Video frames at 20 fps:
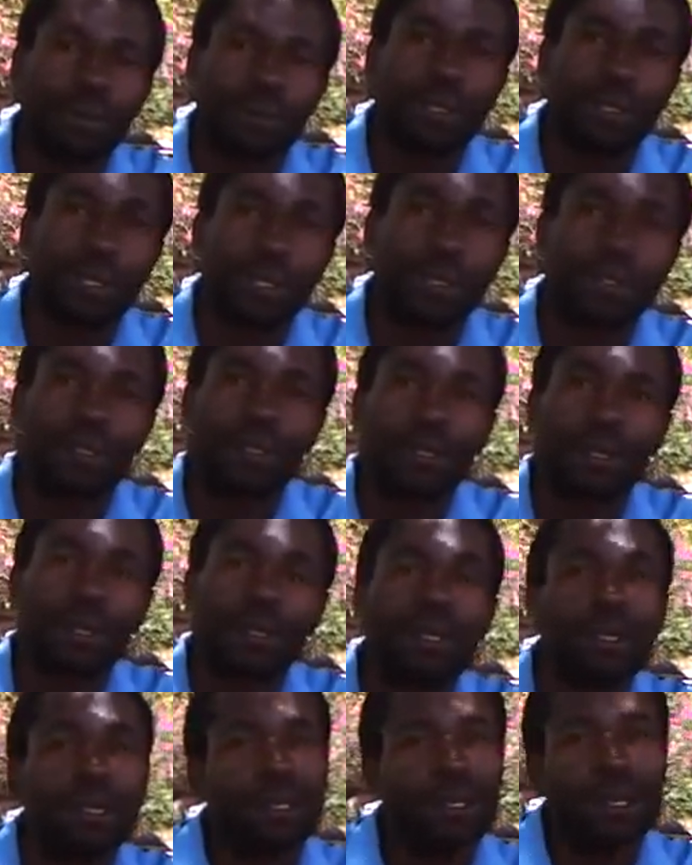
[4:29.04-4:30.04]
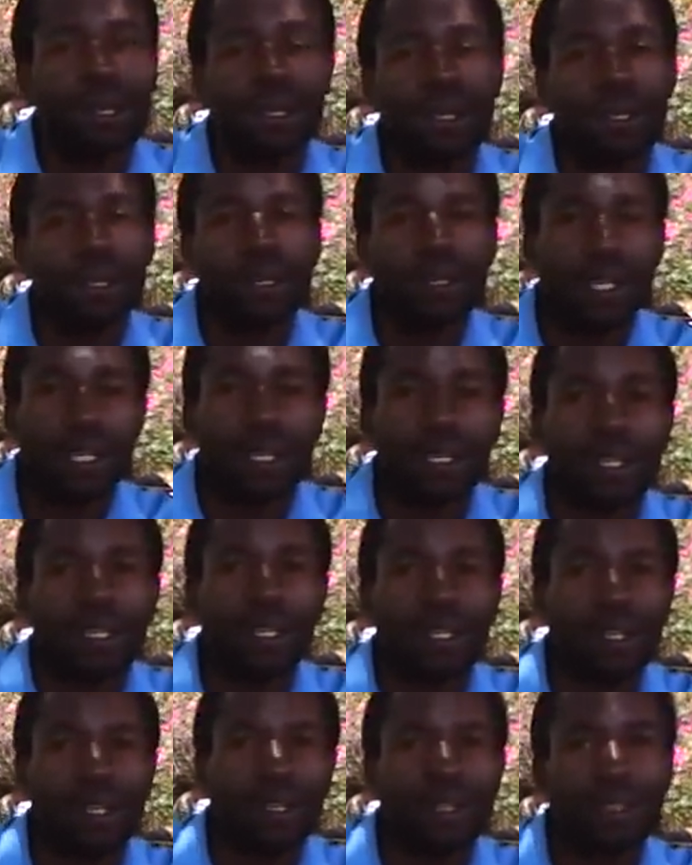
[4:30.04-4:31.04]
Yes. Uh, really,
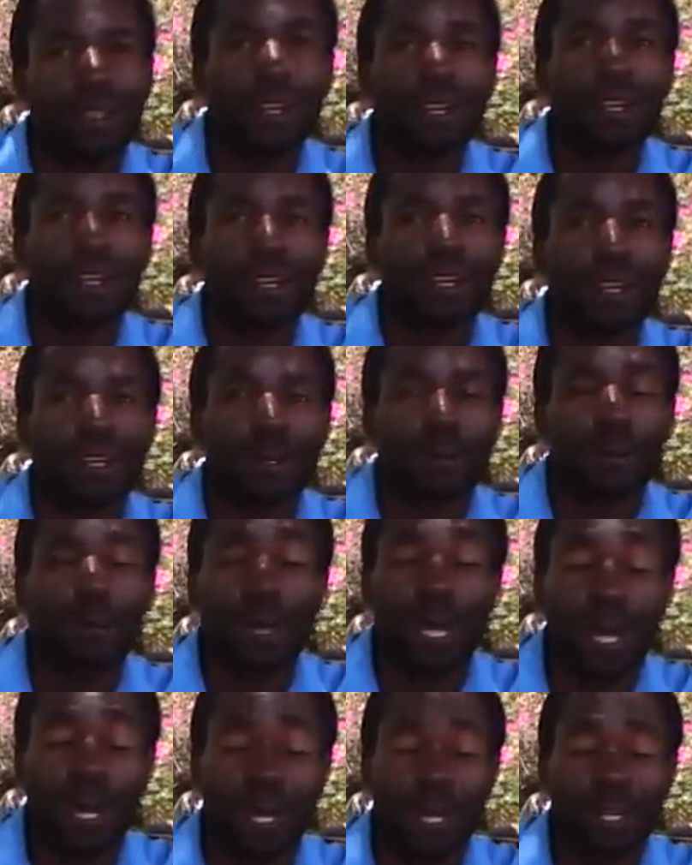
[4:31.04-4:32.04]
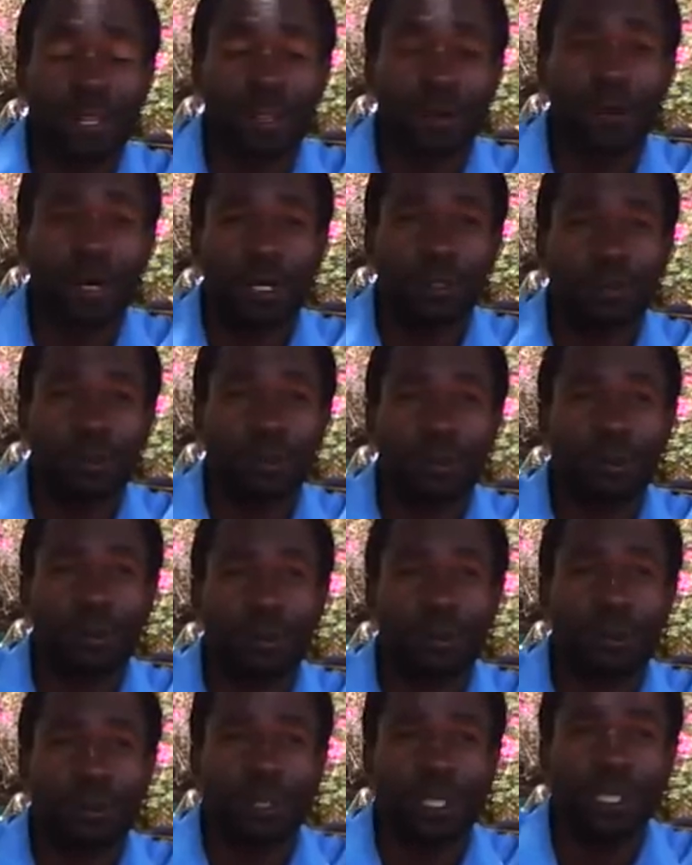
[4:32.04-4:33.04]
uh, we are the ones
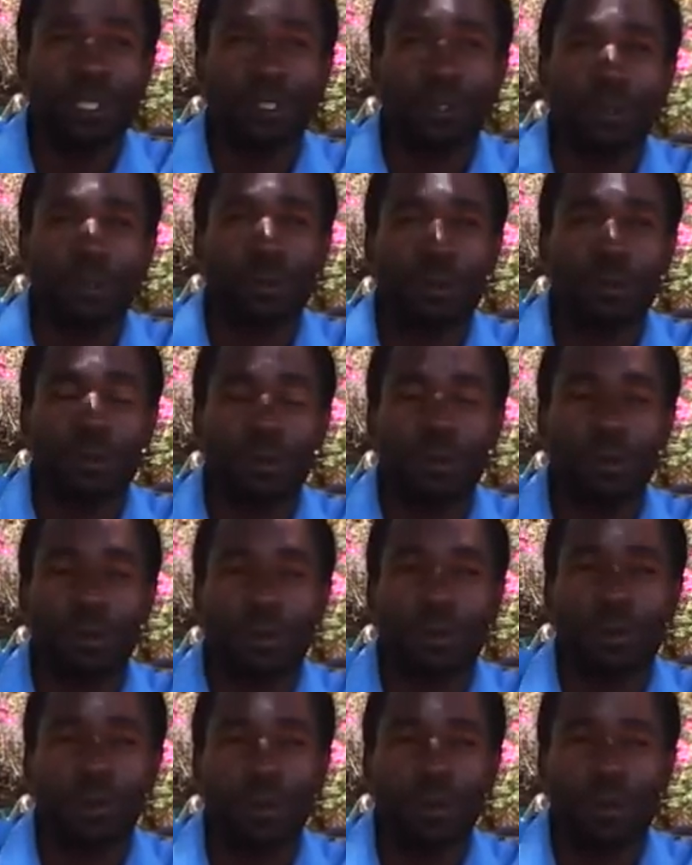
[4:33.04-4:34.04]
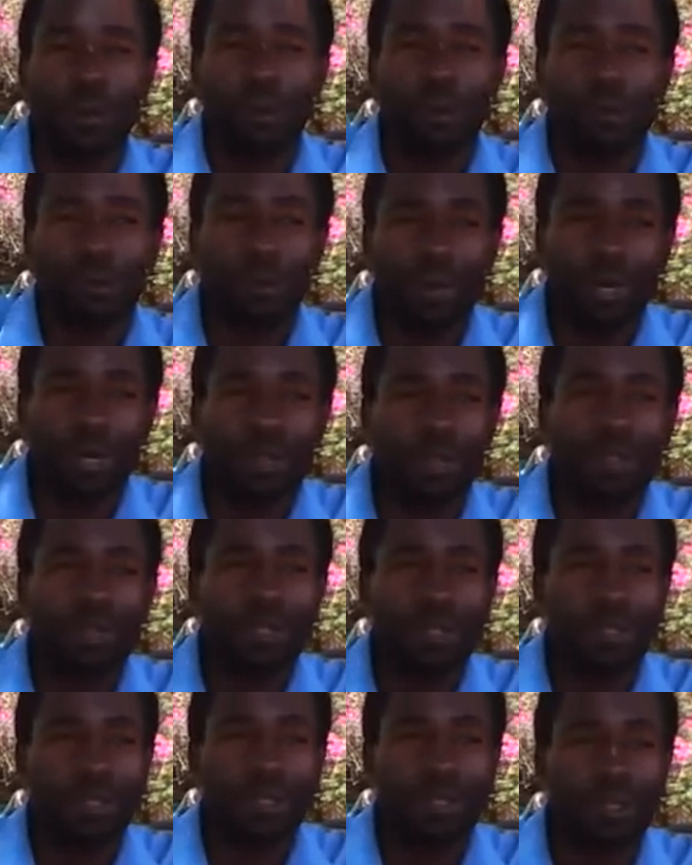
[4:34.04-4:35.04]
who need to make the,
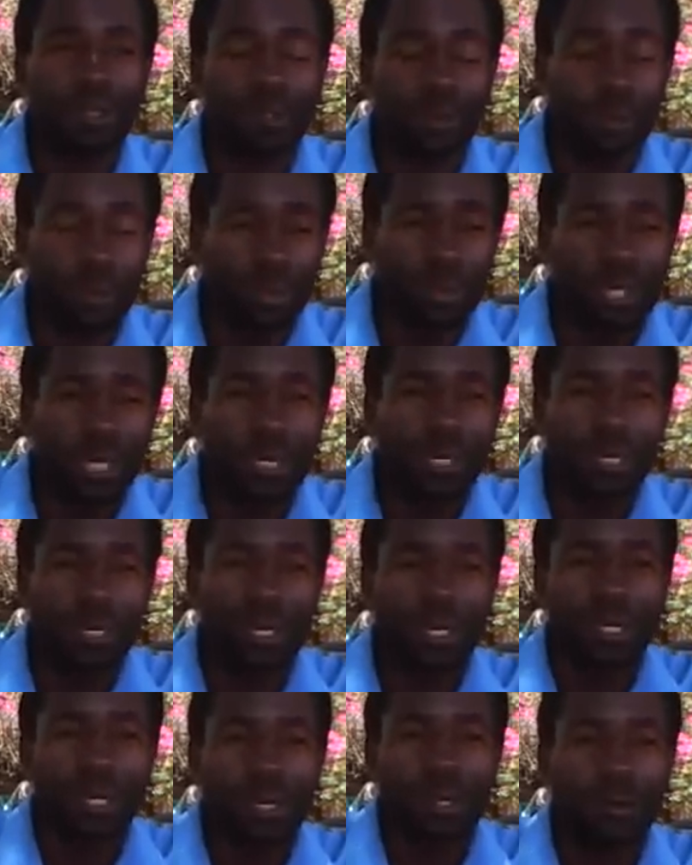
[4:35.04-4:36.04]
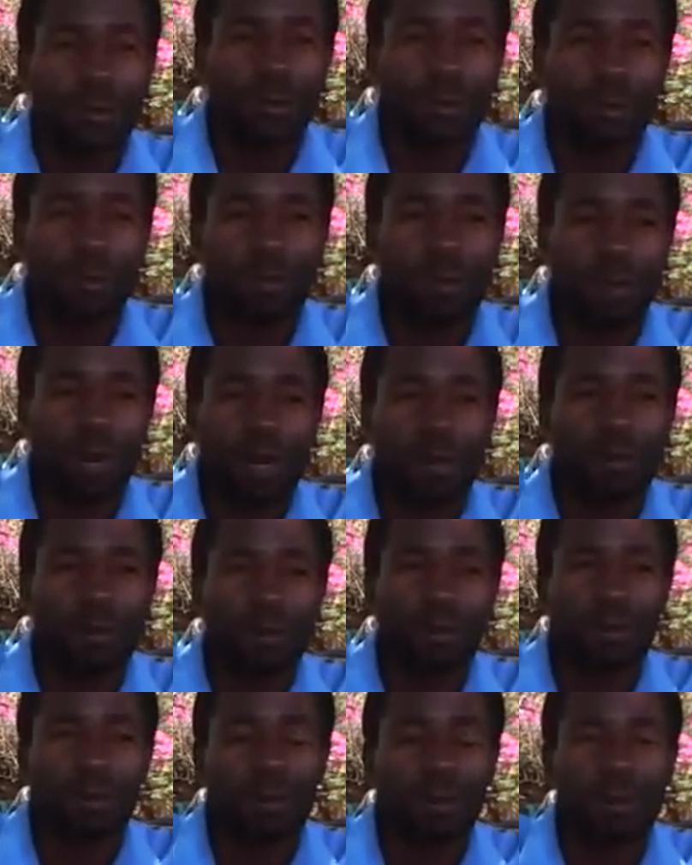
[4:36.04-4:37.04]
ch the children to
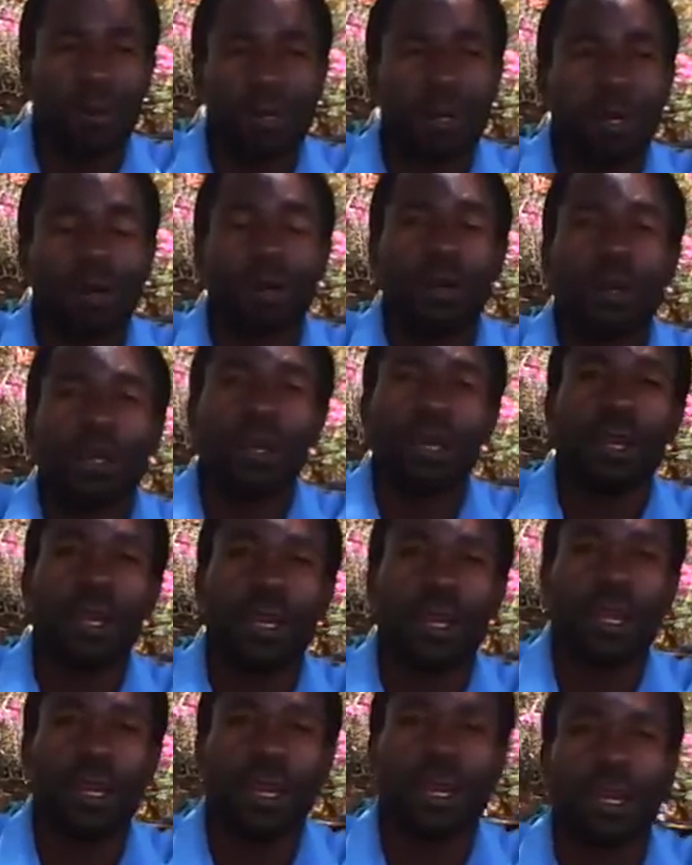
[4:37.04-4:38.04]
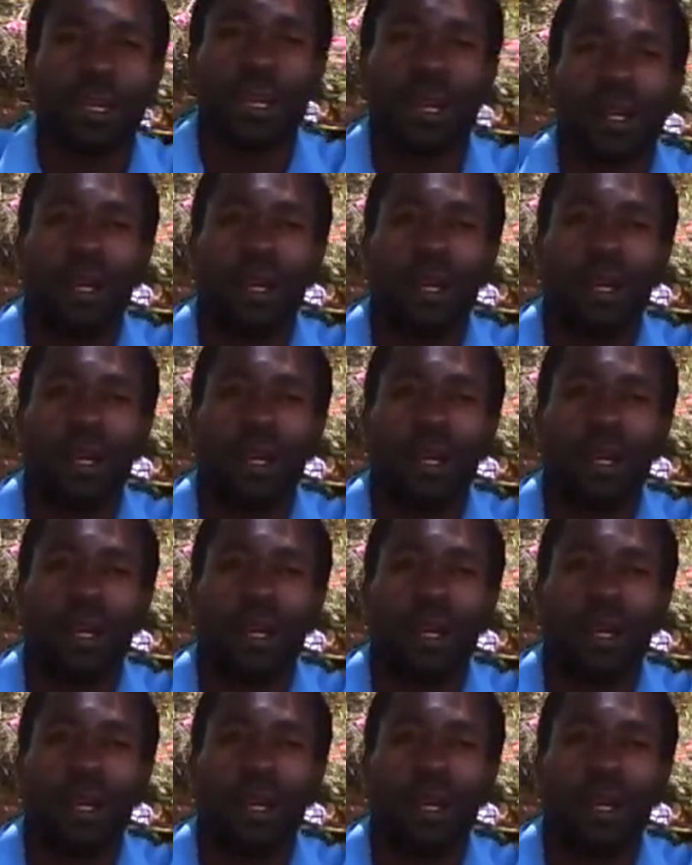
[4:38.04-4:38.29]
have a, eh,